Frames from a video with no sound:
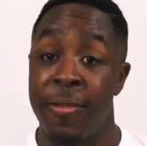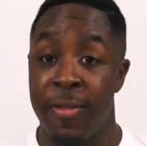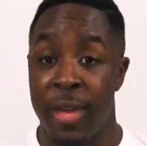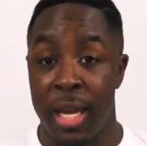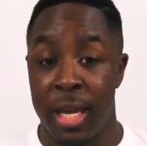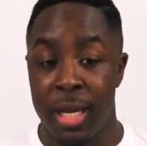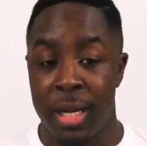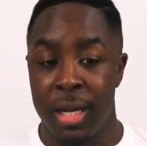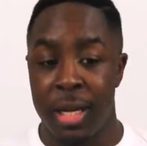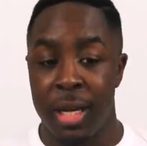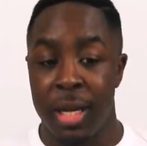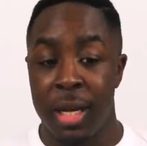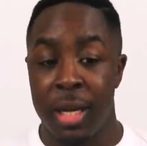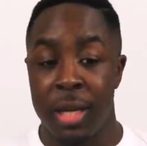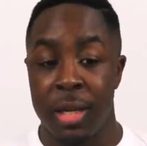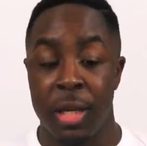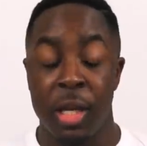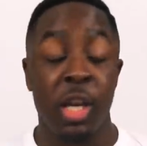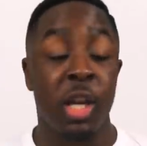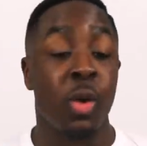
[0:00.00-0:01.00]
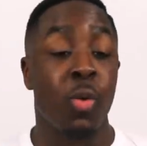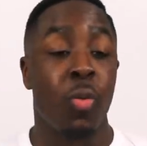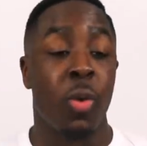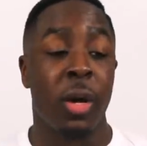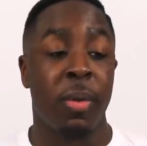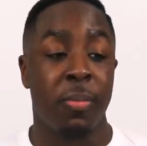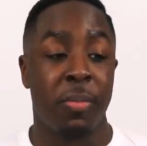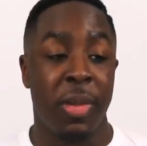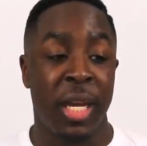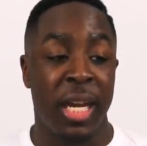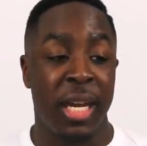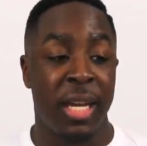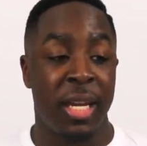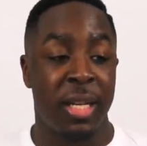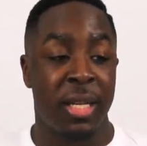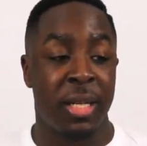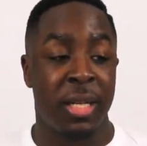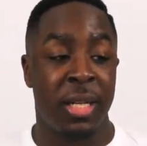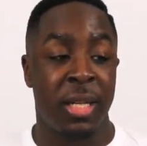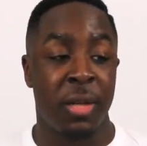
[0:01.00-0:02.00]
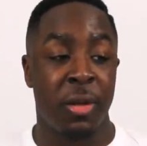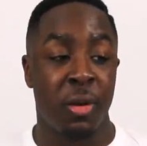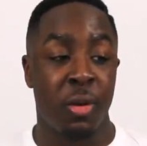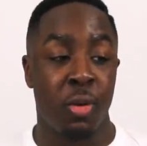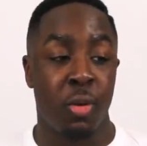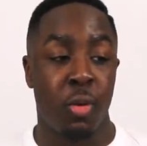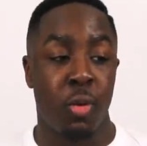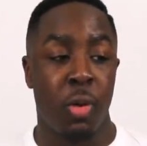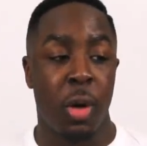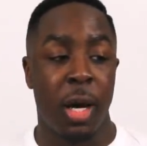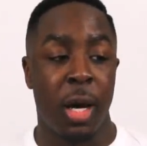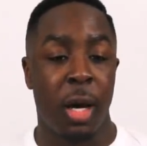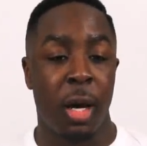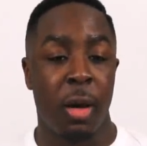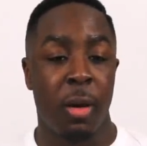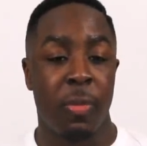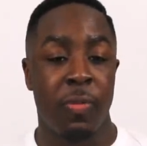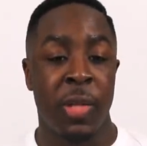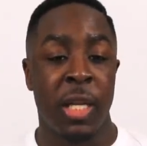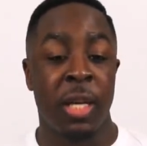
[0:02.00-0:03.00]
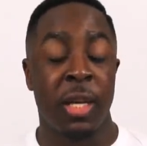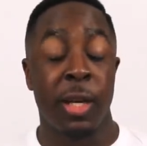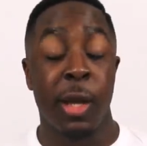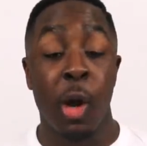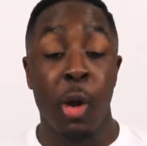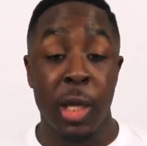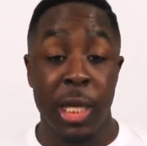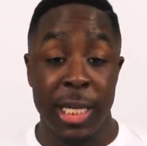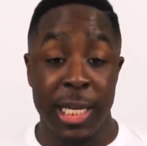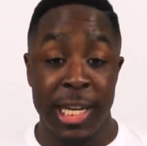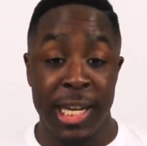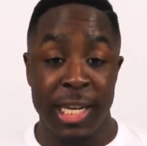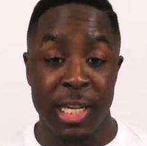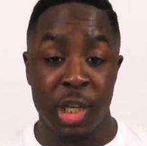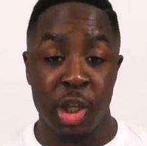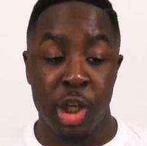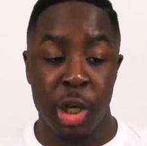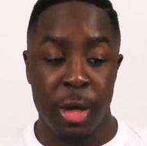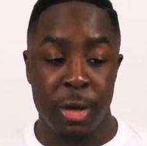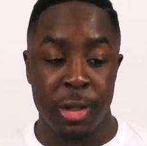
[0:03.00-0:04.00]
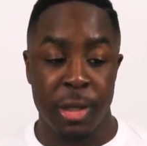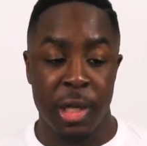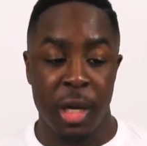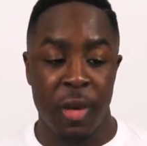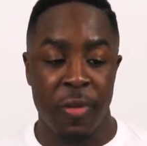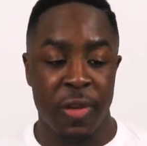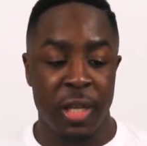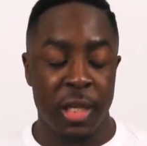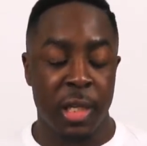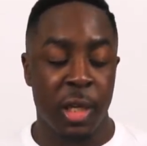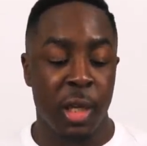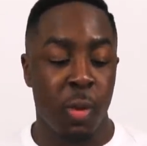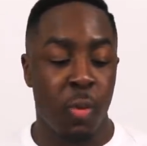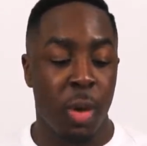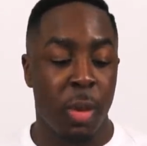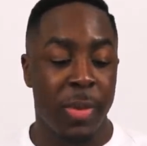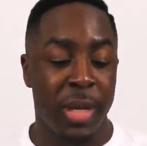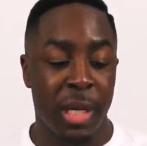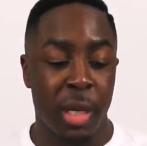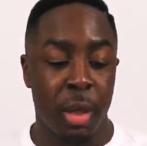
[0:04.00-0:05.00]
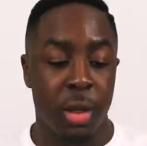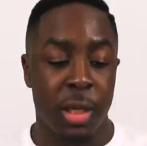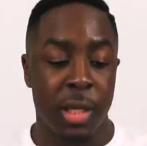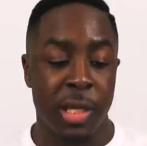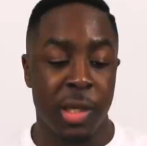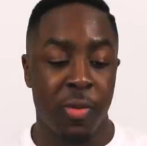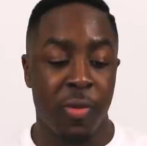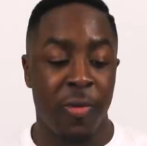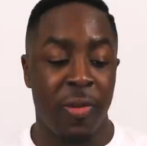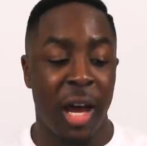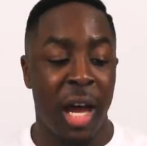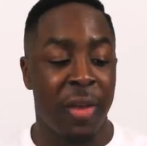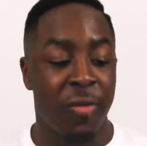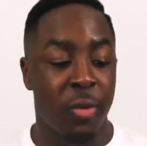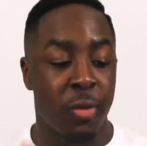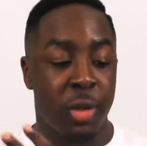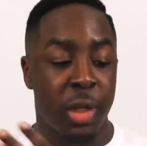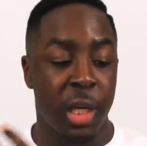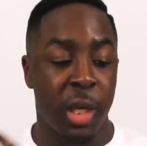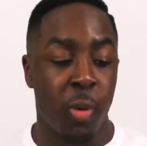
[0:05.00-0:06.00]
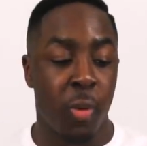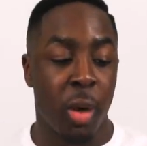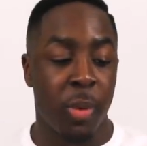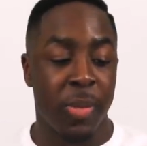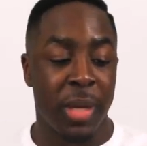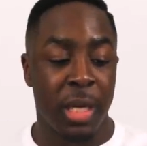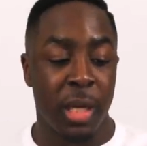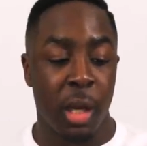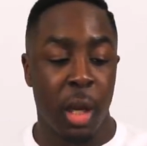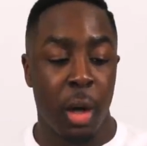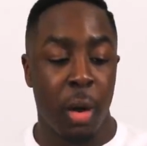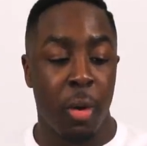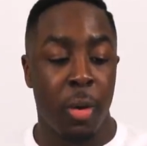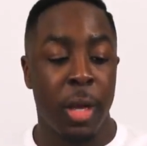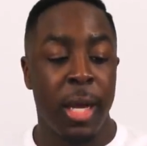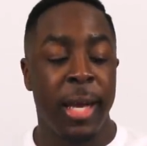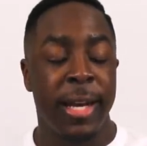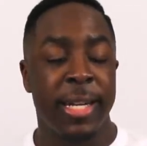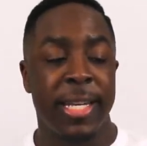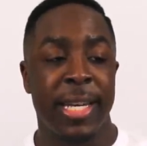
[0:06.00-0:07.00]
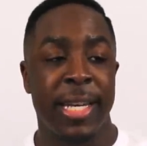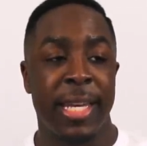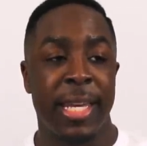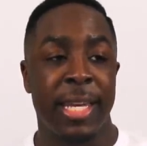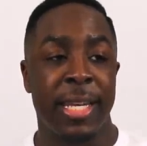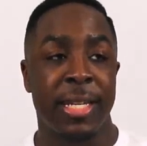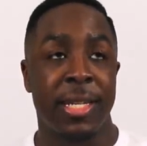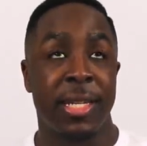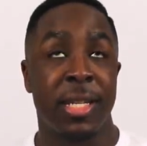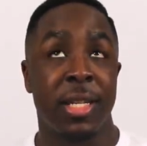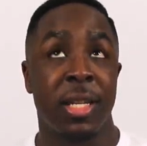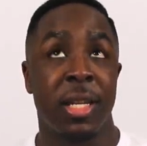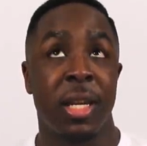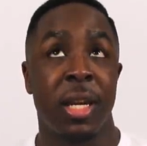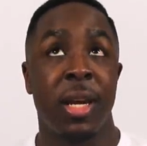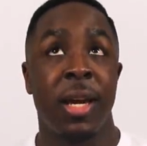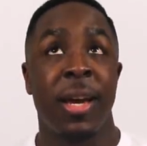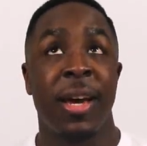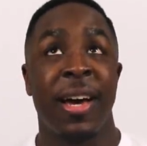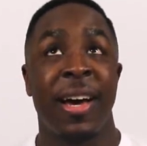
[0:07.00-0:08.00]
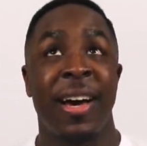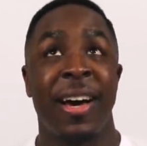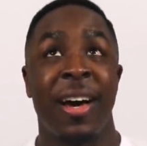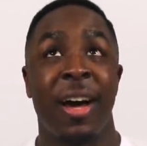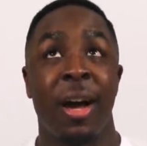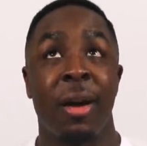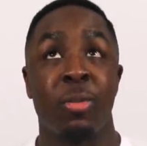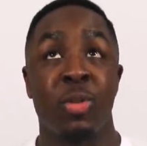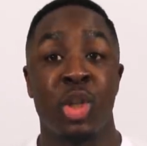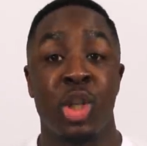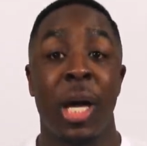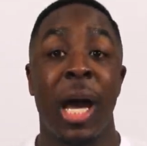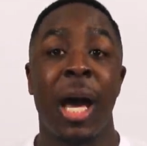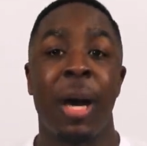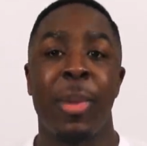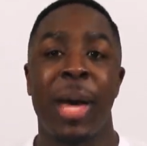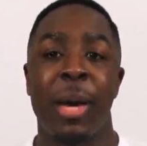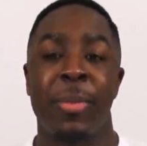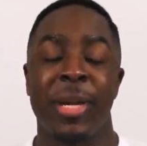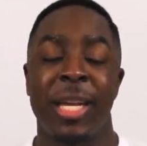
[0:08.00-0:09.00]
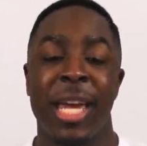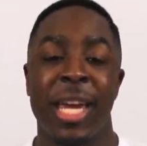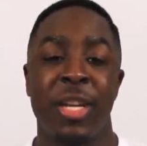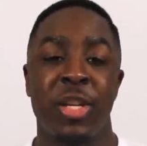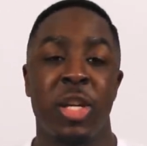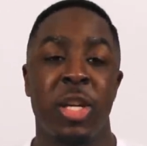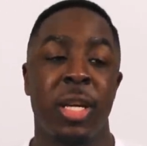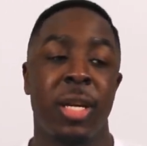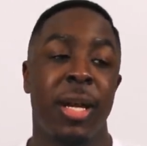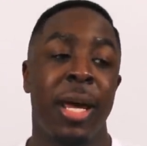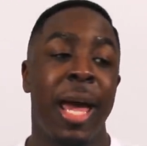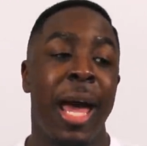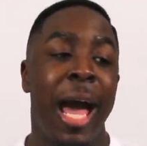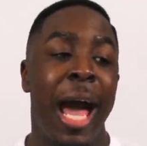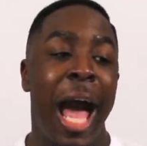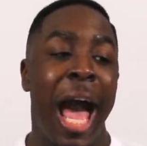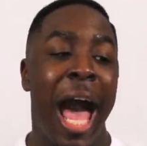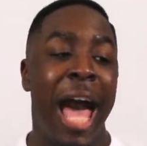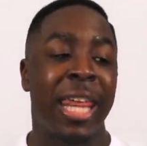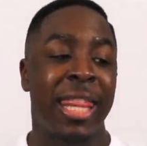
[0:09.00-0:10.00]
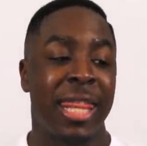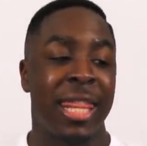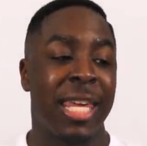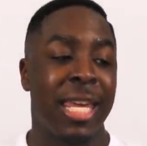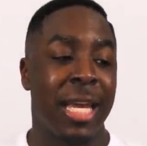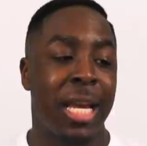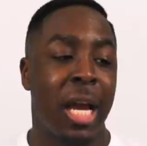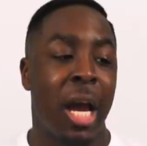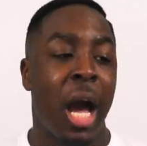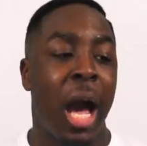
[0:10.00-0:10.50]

event? Do you want me to um, go to this church service? Do you want me to go to this revival? Do you want me to go to this um, job application? I think,